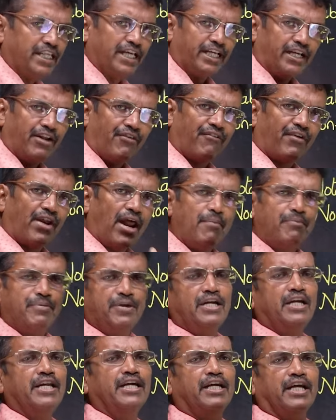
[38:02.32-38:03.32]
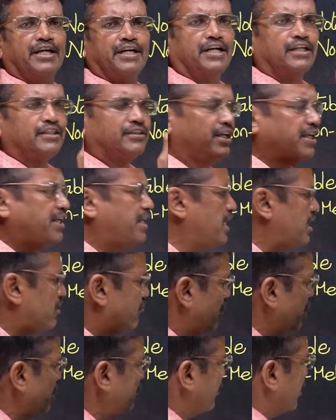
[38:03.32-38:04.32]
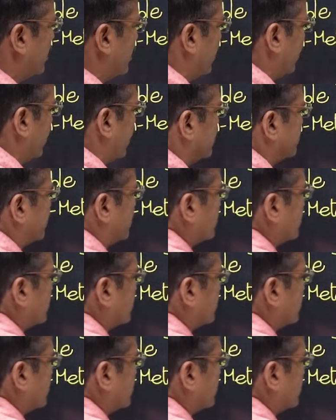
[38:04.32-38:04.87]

they can rapidly conduct the heat very quickly as